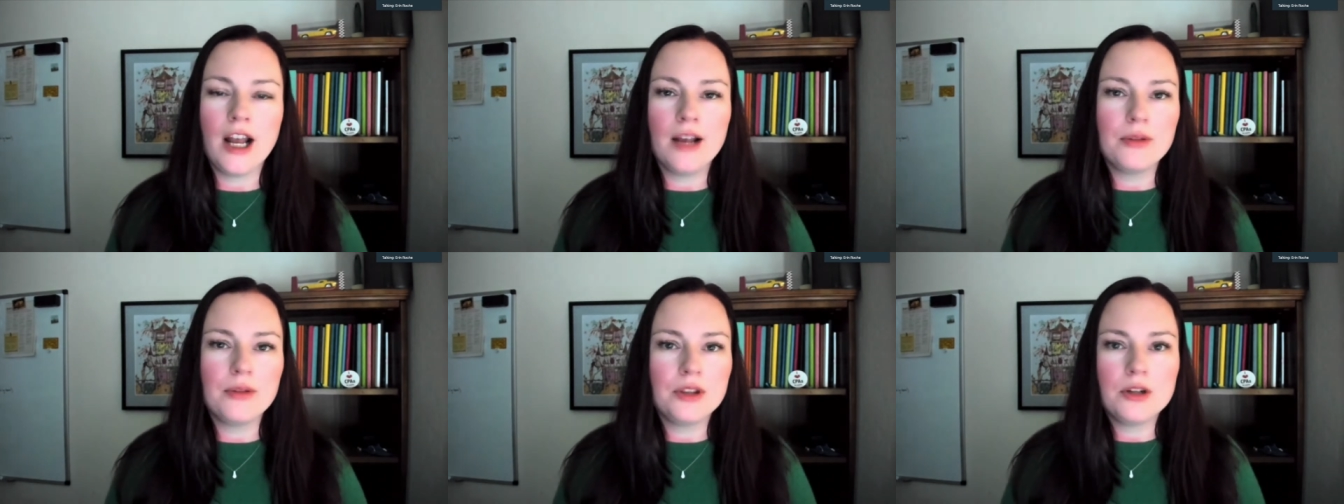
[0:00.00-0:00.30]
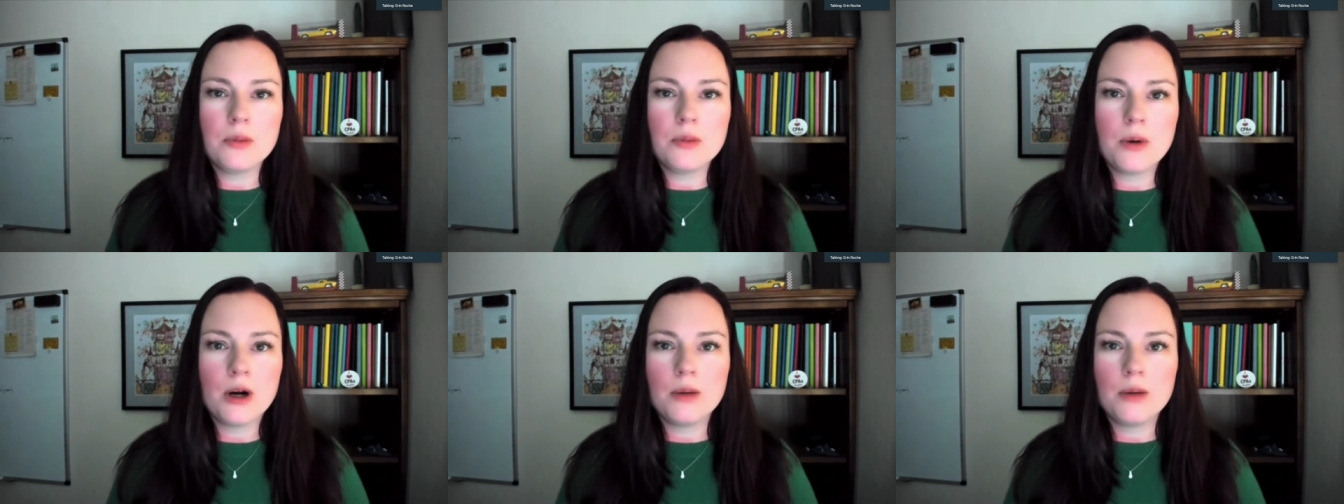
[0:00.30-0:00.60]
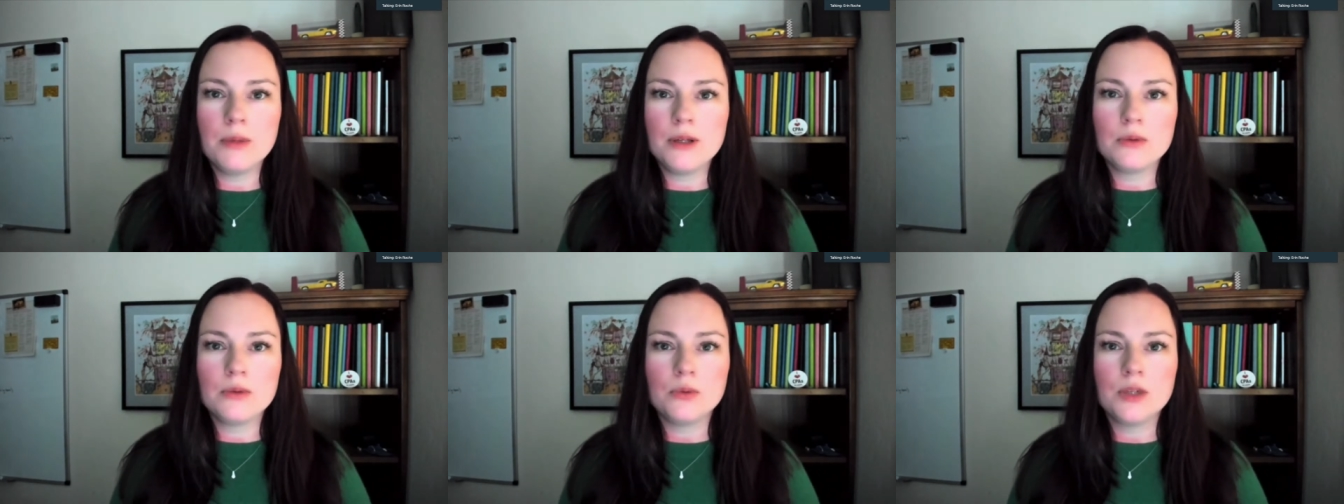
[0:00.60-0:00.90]
the
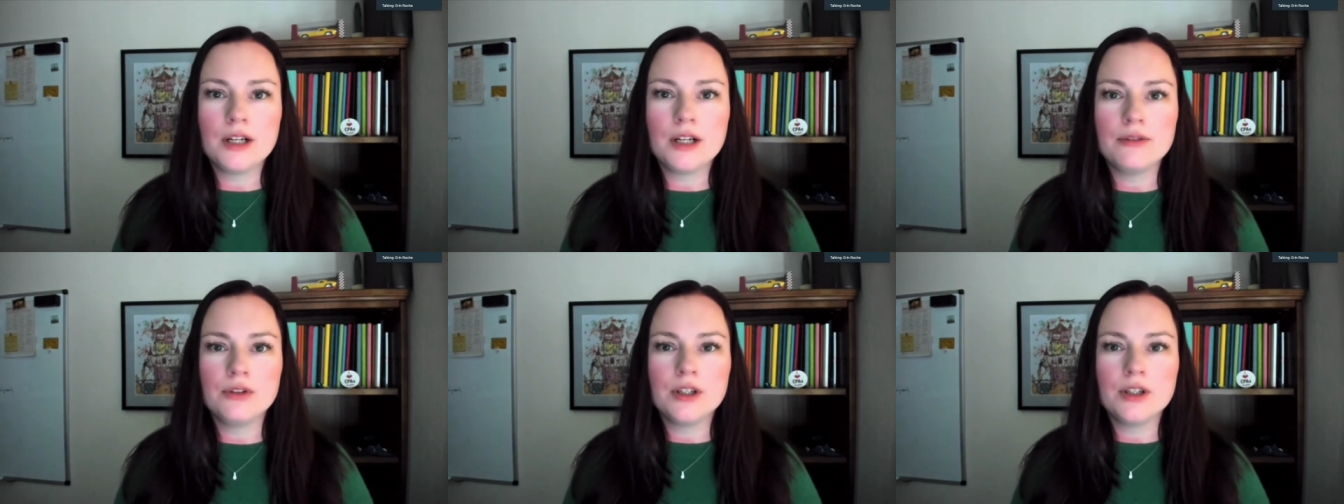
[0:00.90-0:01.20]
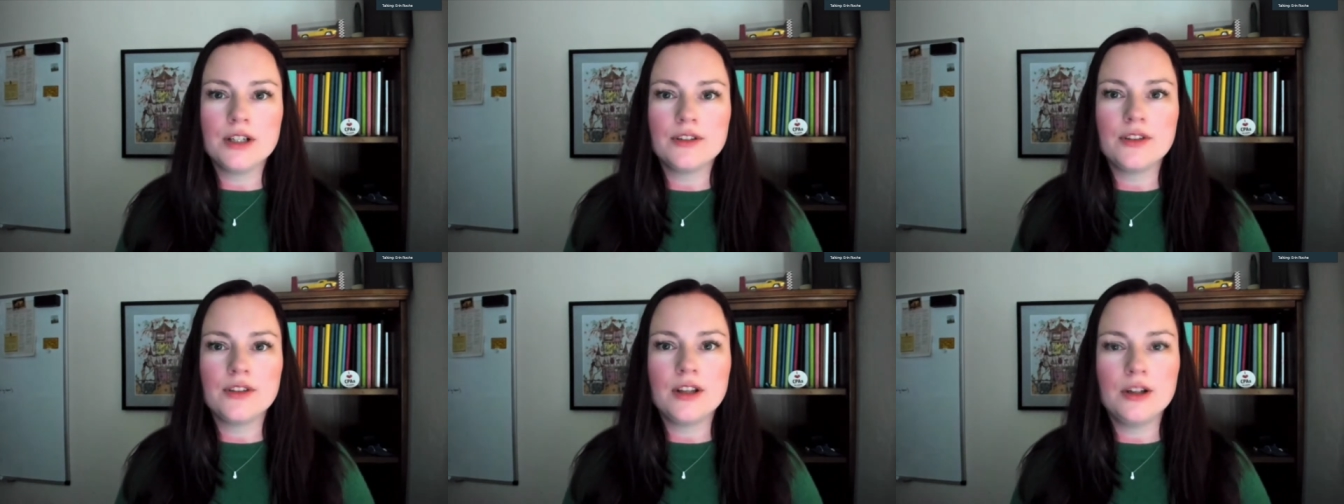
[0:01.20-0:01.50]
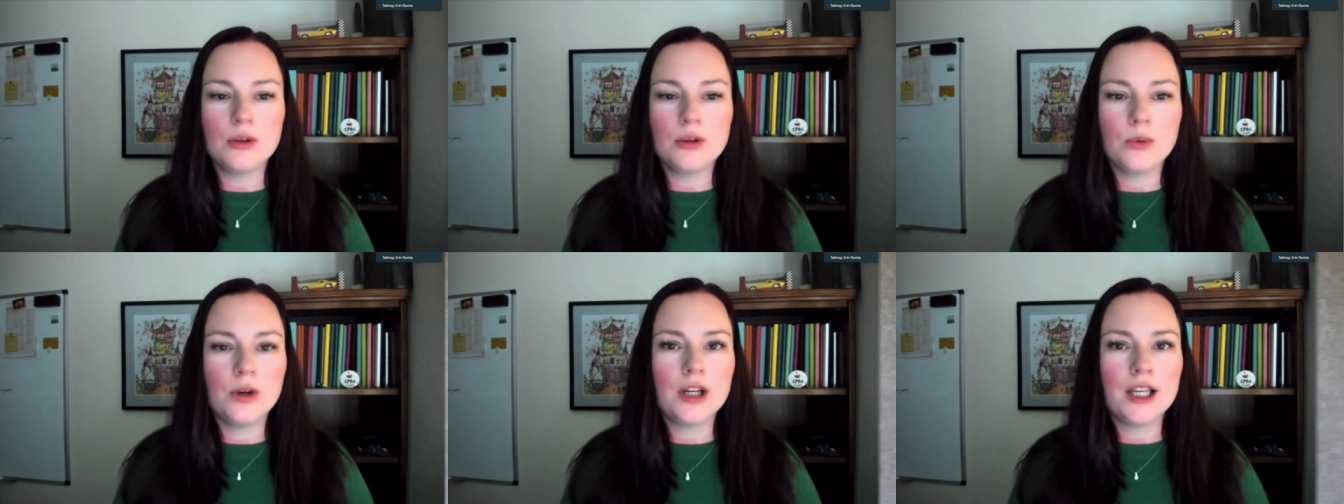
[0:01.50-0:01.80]
department, whatever it is that
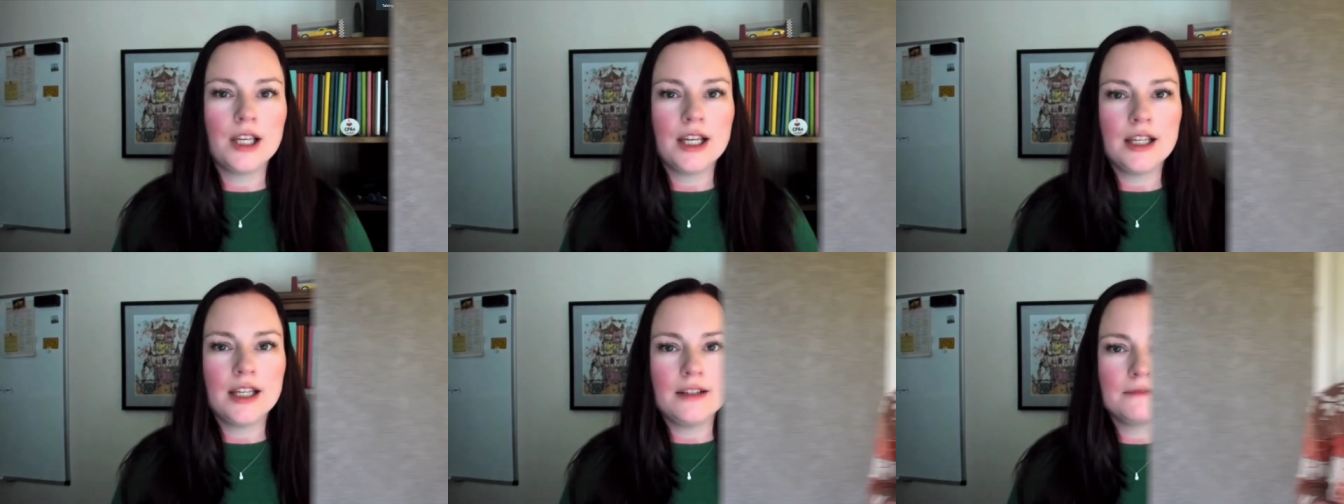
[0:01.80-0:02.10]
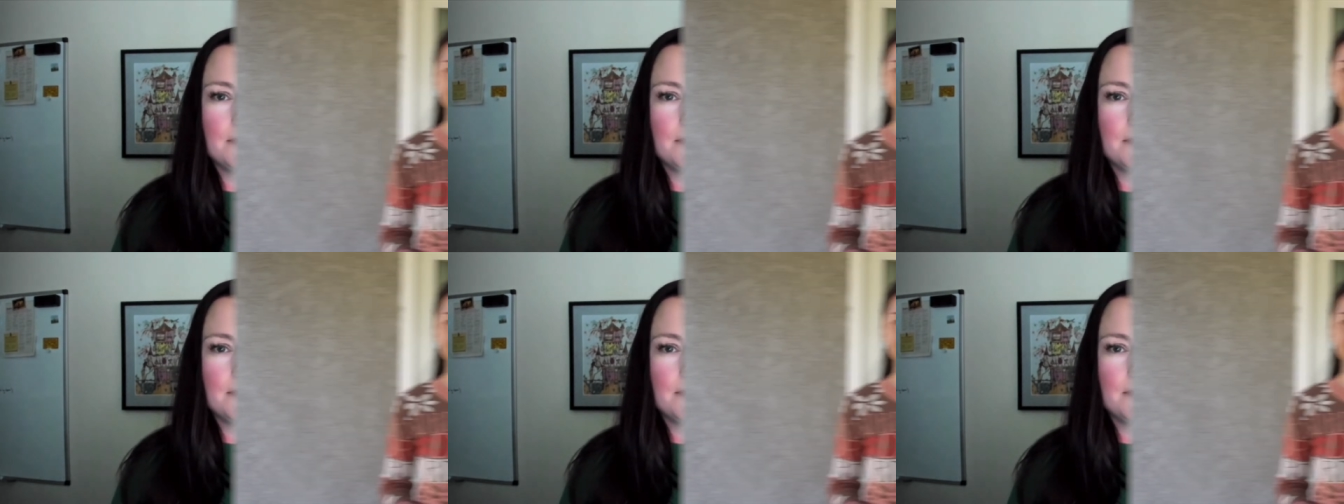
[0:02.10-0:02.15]
you're working in.